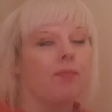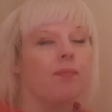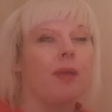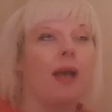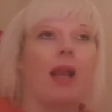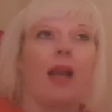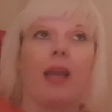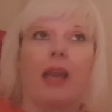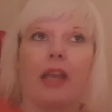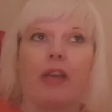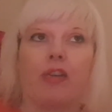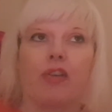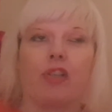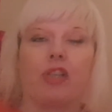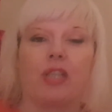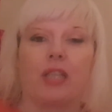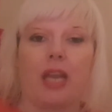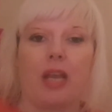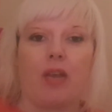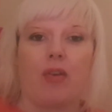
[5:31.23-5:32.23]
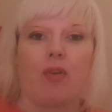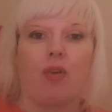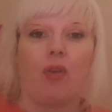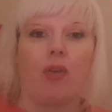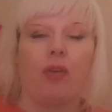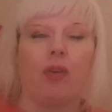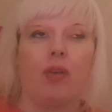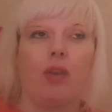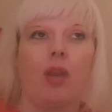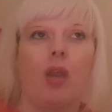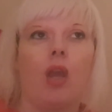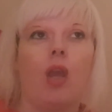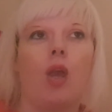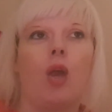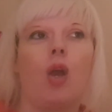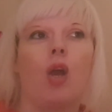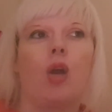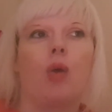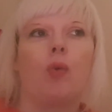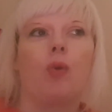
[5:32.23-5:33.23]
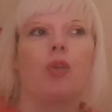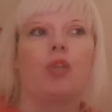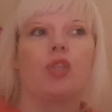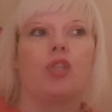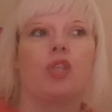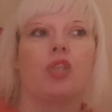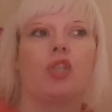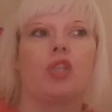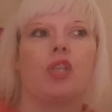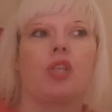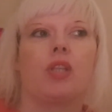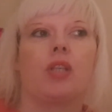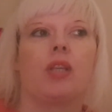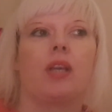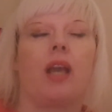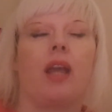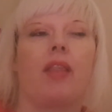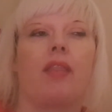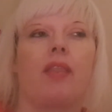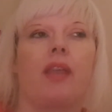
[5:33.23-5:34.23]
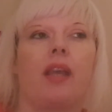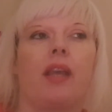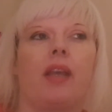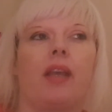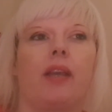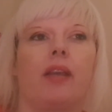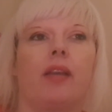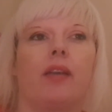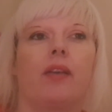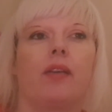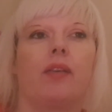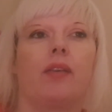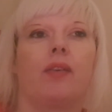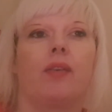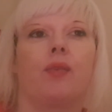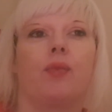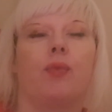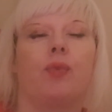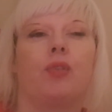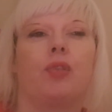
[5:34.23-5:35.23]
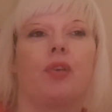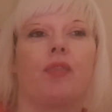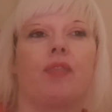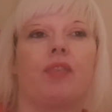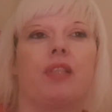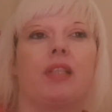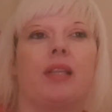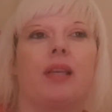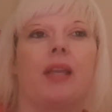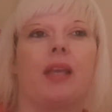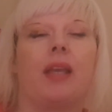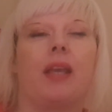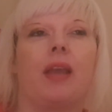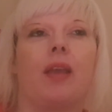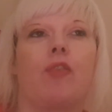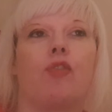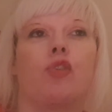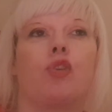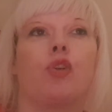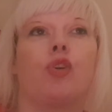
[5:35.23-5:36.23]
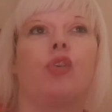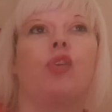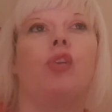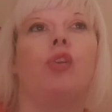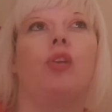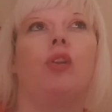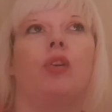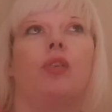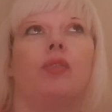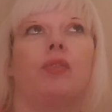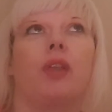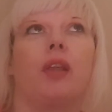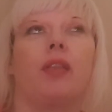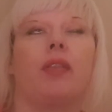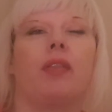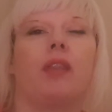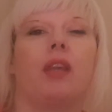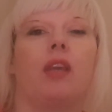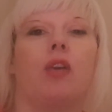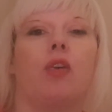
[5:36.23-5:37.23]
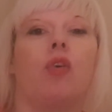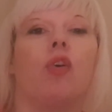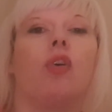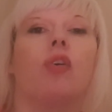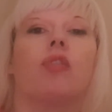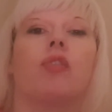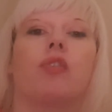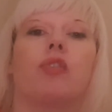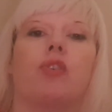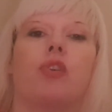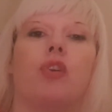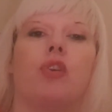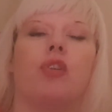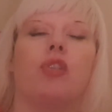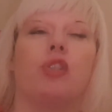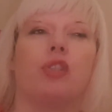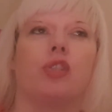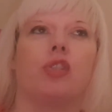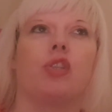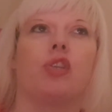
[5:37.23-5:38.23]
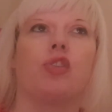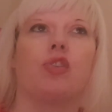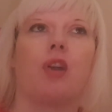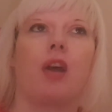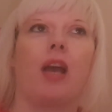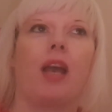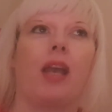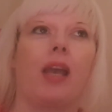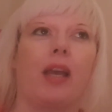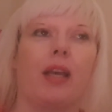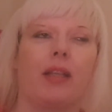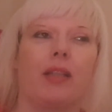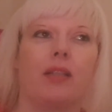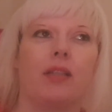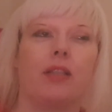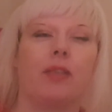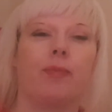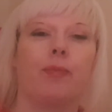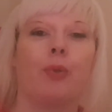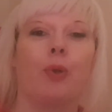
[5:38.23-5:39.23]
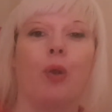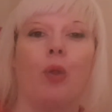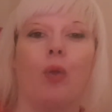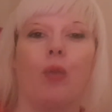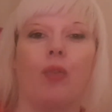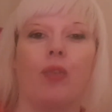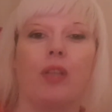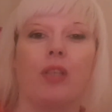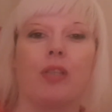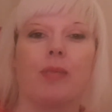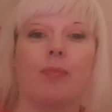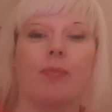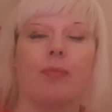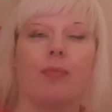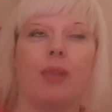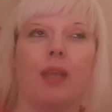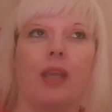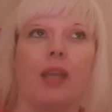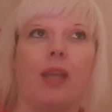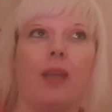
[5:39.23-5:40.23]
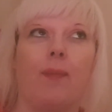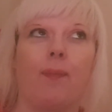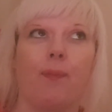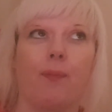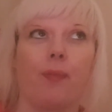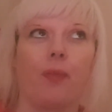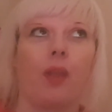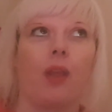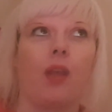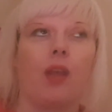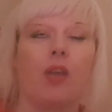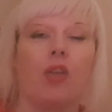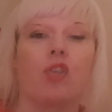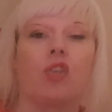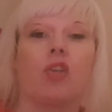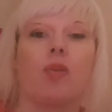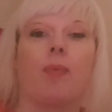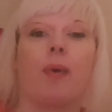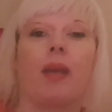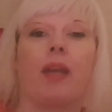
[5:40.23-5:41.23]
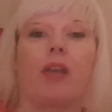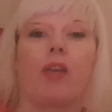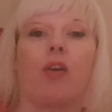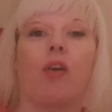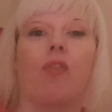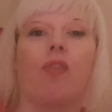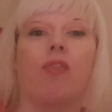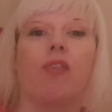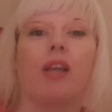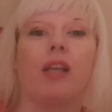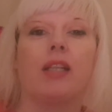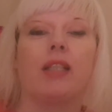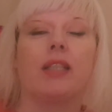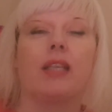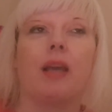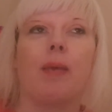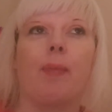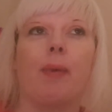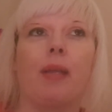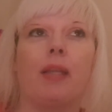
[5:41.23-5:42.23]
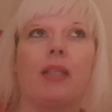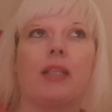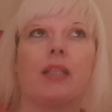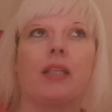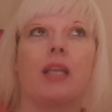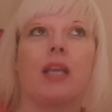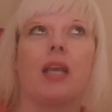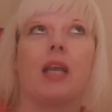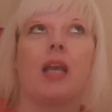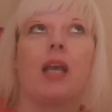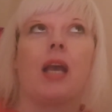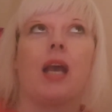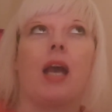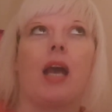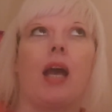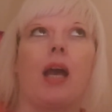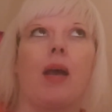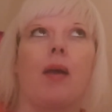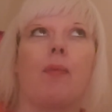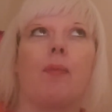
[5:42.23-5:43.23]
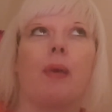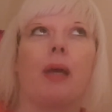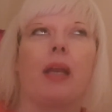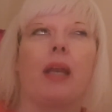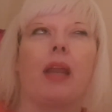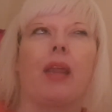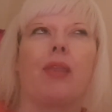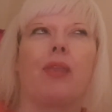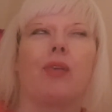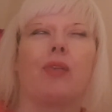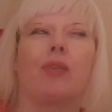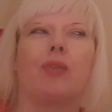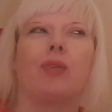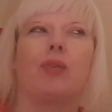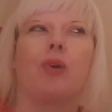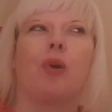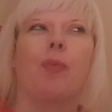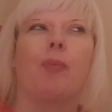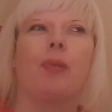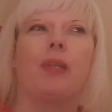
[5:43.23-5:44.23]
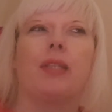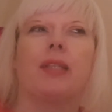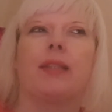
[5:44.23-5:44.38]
Mel let her stay on, which I think was obviously a tool that the author used to try and prolong the dramatic conflict a bit. And I thought, oh, I hope this